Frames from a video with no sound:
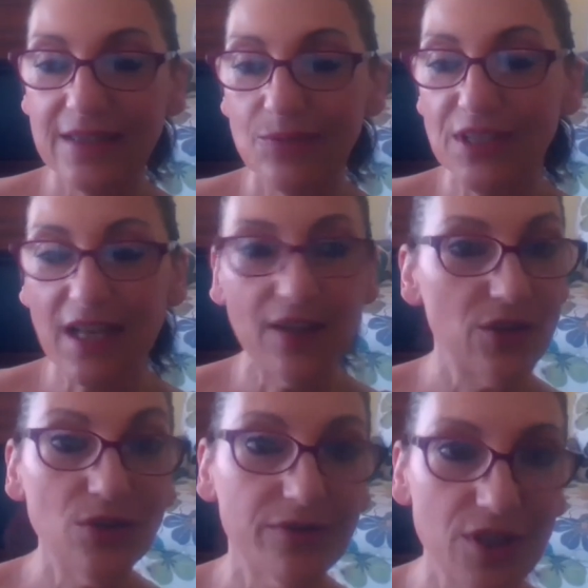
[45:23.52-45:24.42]
we're telling the
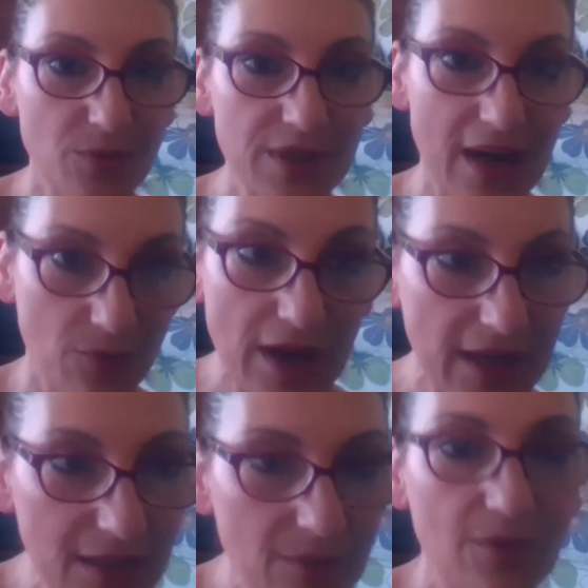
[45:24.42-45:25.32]
universe we're not
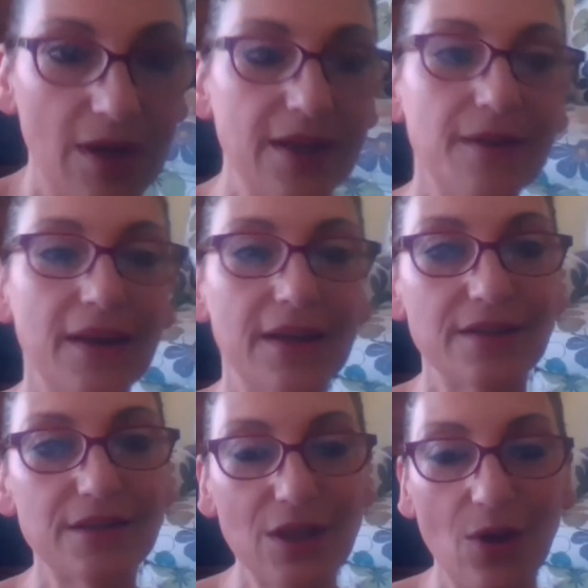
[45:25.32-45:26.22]
ready, right?
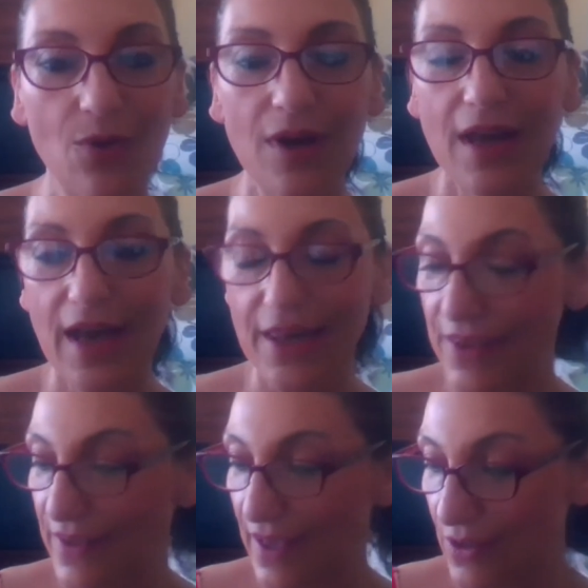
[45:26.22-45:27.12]
And so I
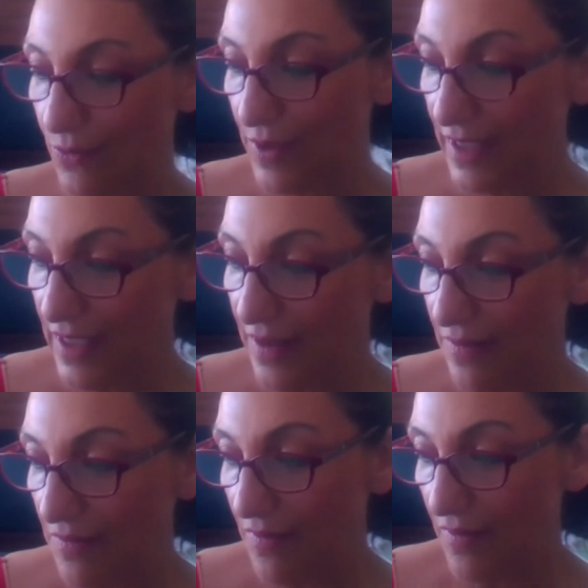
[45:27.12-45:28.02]
think that's a really
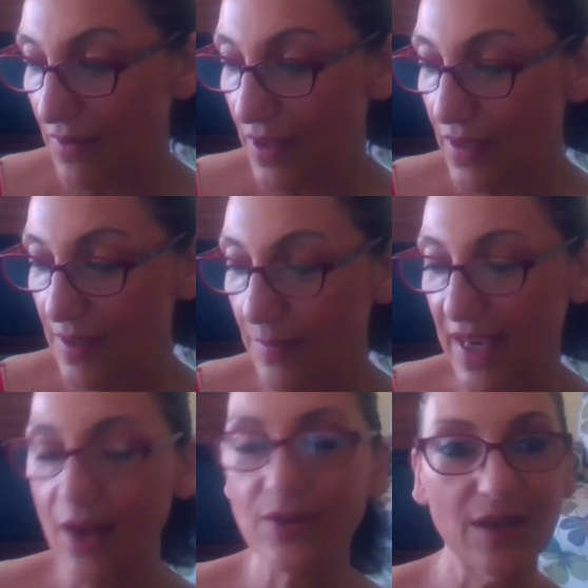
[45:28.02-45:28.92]
something
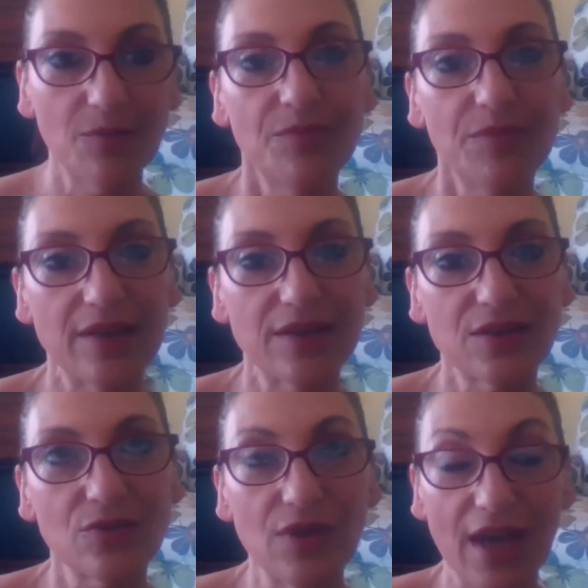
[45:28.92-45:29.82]
else
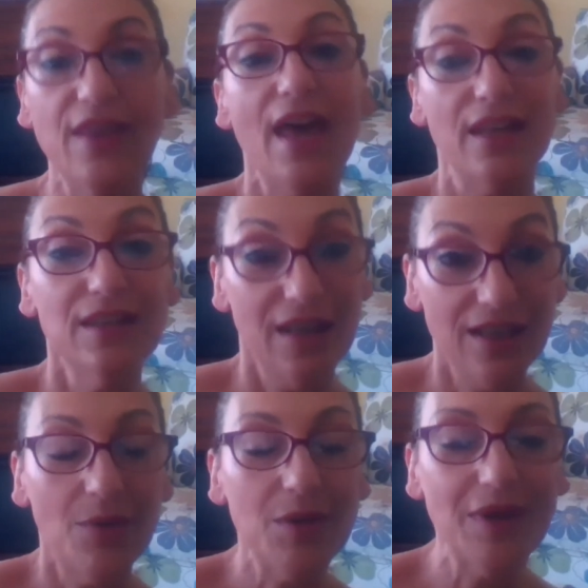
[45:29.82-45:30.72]

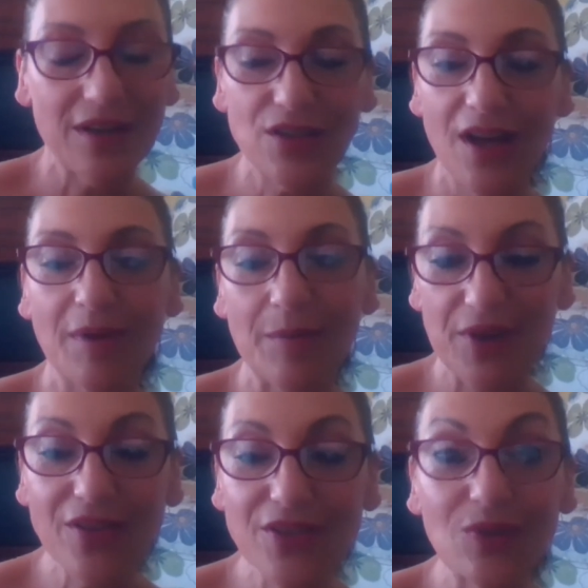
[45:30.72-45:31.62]
that we want to talk about, but
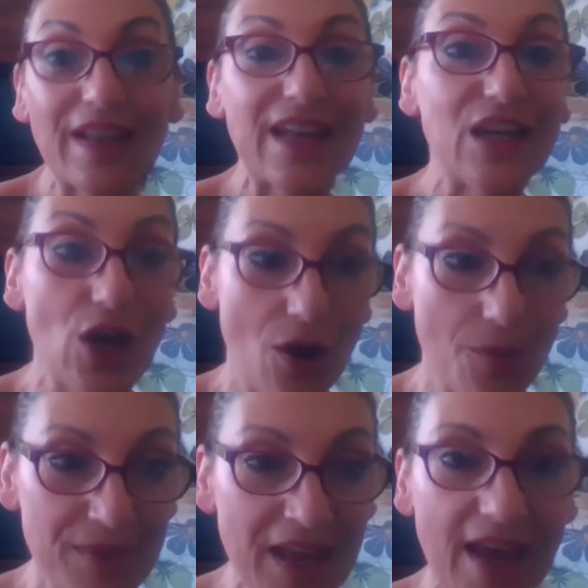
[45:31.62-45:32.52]
also letting go.
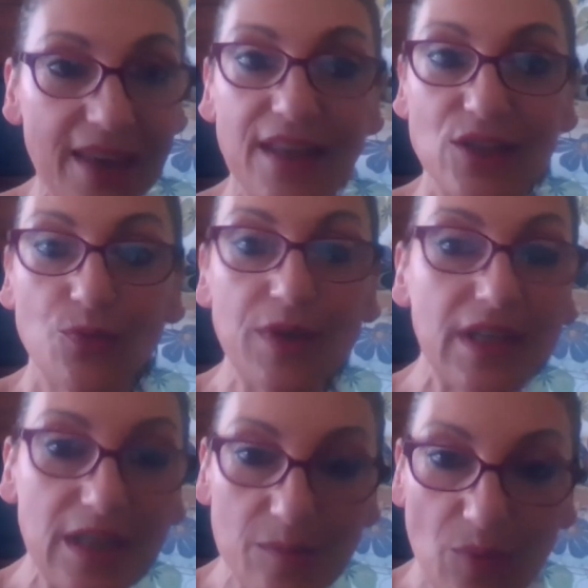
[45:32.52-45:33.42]
I think that's
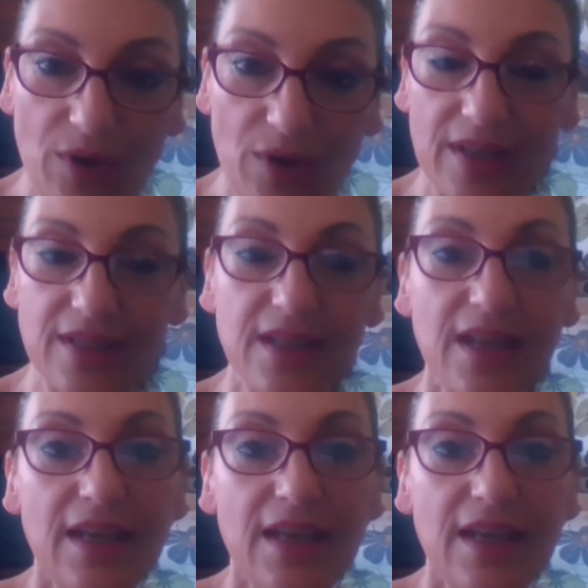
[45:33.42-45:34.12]
really important is,